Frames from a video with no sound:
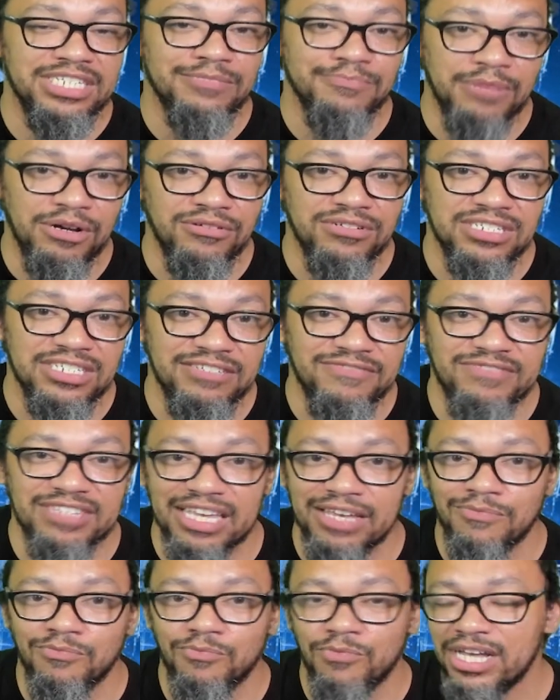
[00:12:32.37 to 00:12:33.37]
motives
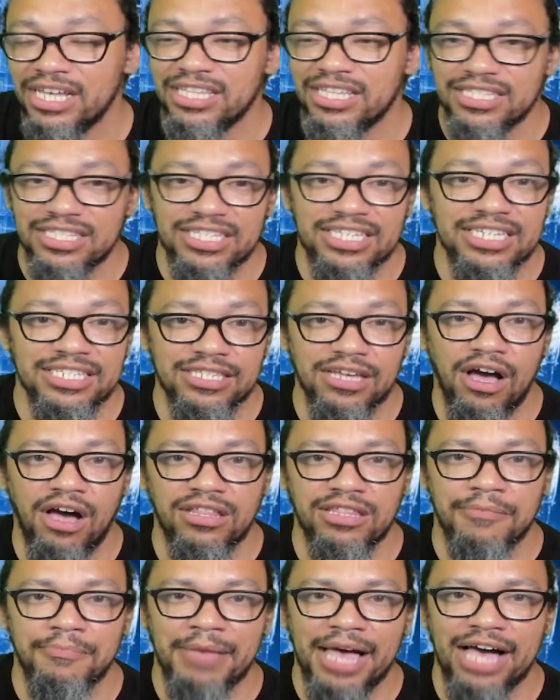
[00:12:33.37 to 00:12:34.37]
and what he's
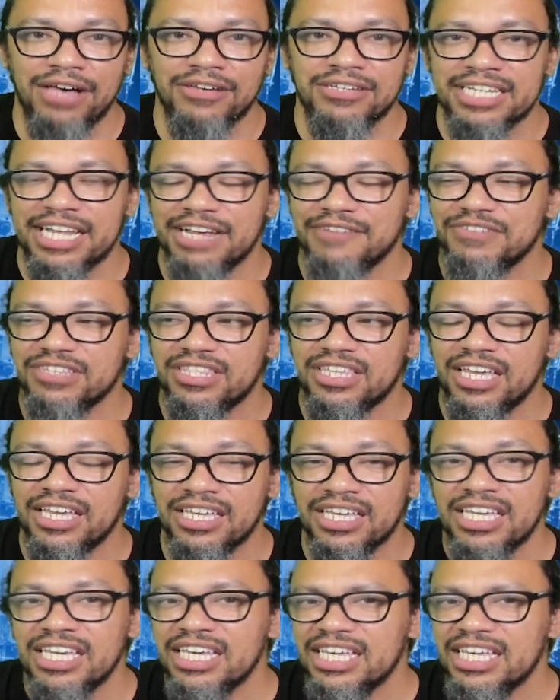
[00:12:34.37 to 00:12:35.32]
all about and everything,